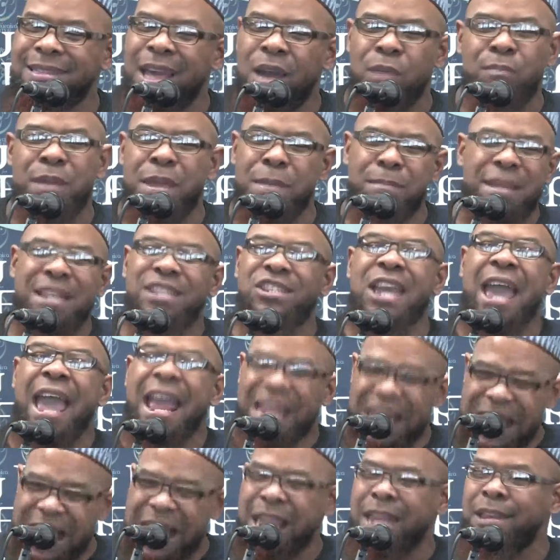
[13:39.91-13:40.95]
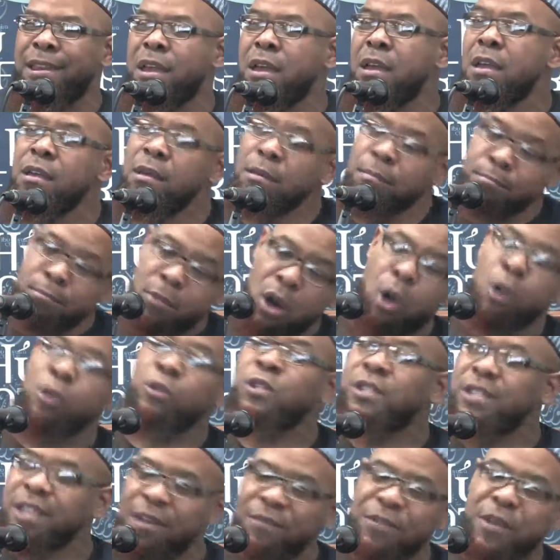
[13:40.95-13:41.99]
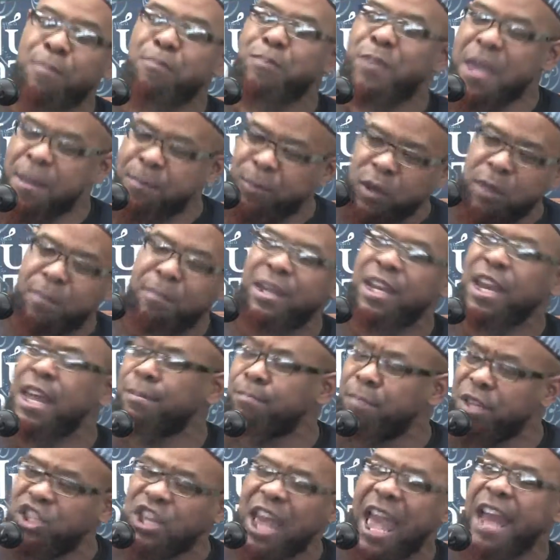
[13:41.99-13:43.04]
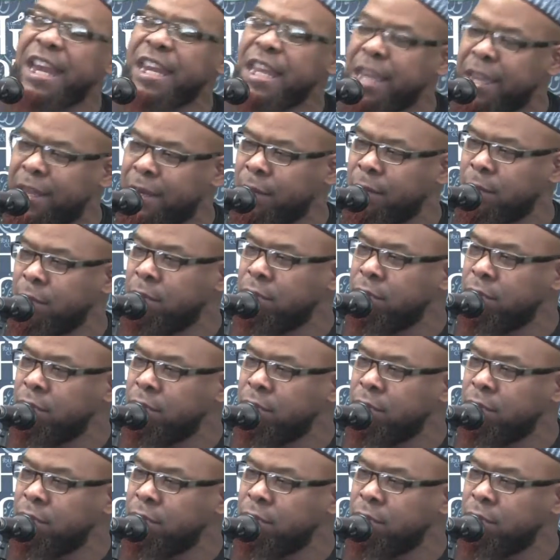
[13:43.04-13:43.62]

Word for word: They'll be Majaneen. Most of the people are Majaneen.